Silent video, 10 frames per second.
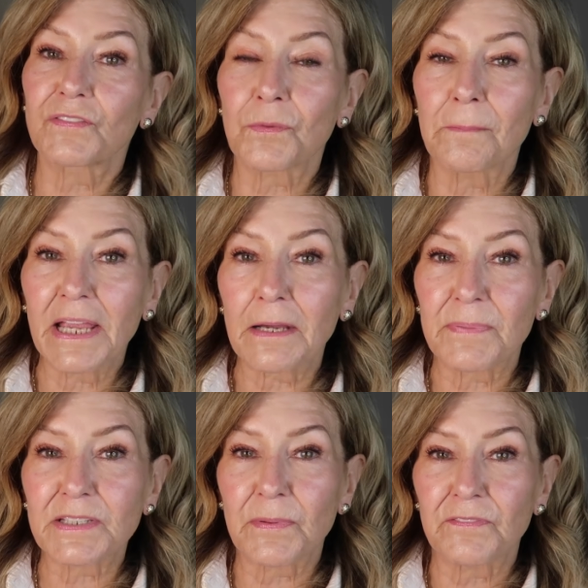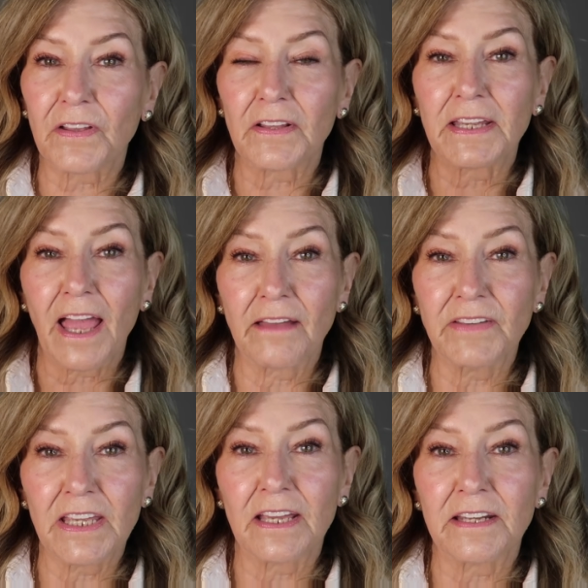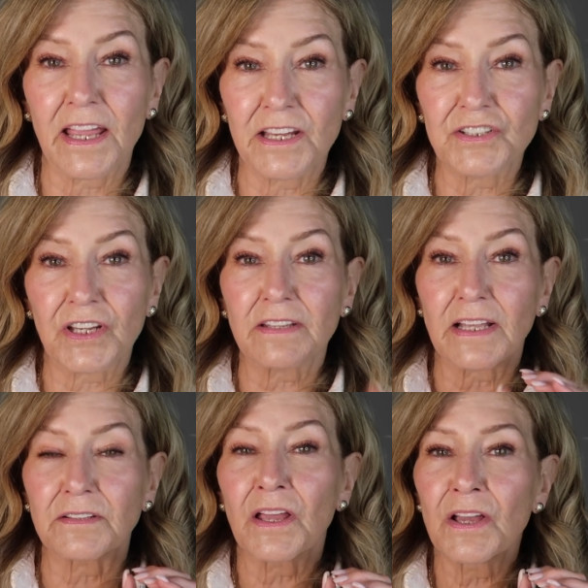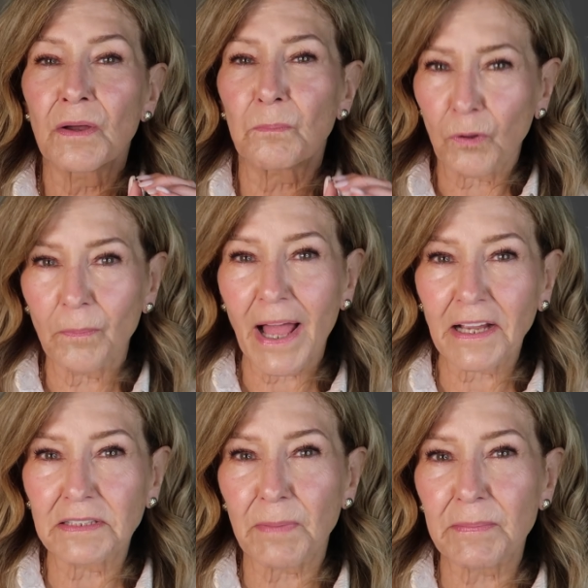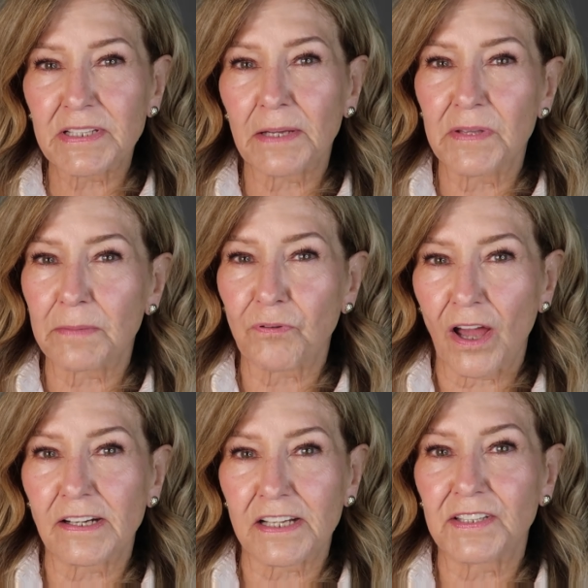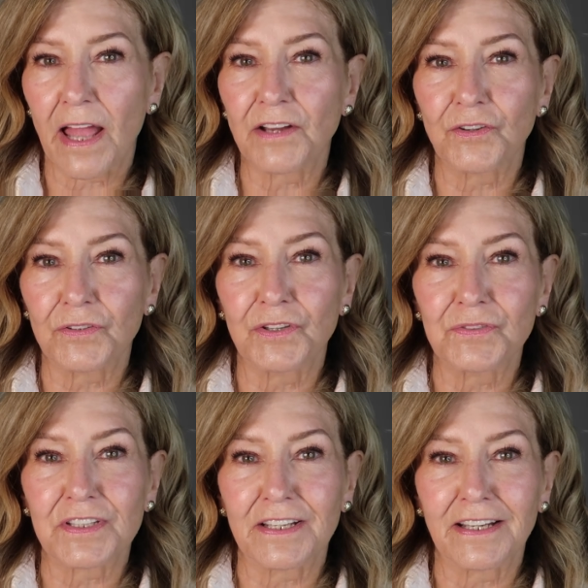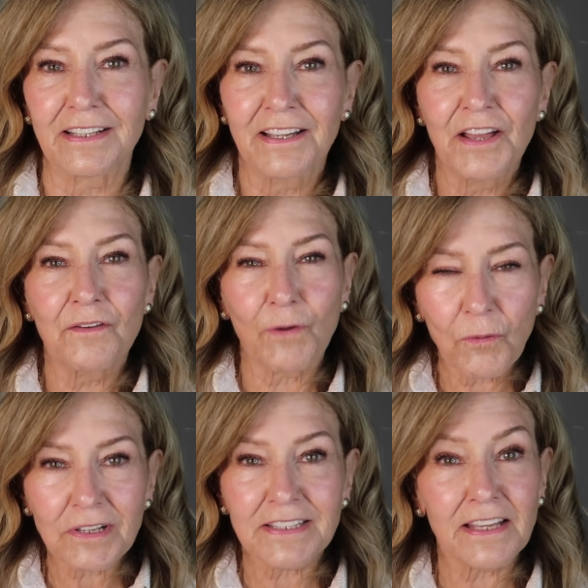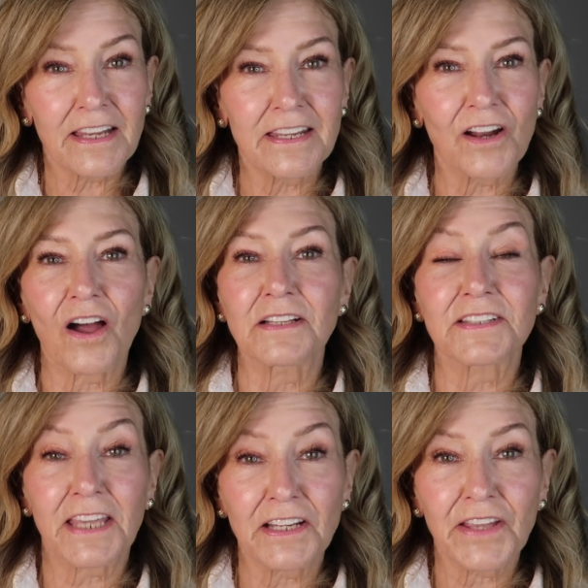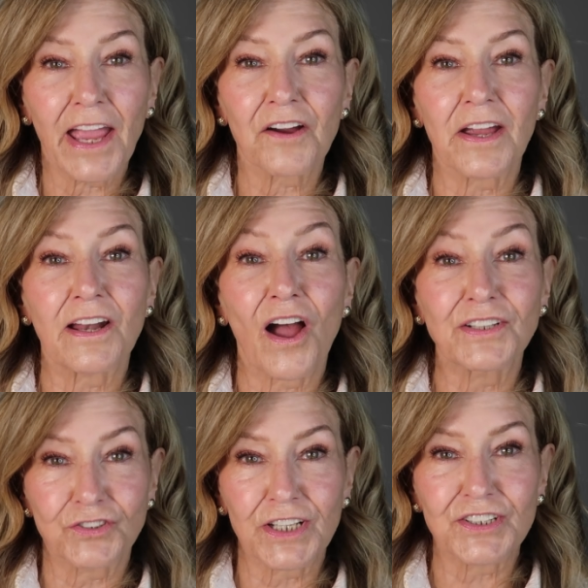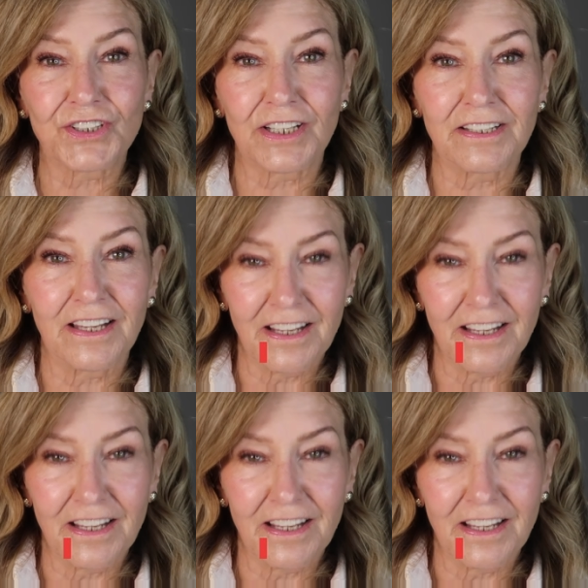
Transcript: if your makeup has been feeling heavy and aging, then pull back on maybe some of the products that you're using. Focusing in on skincare and hydration,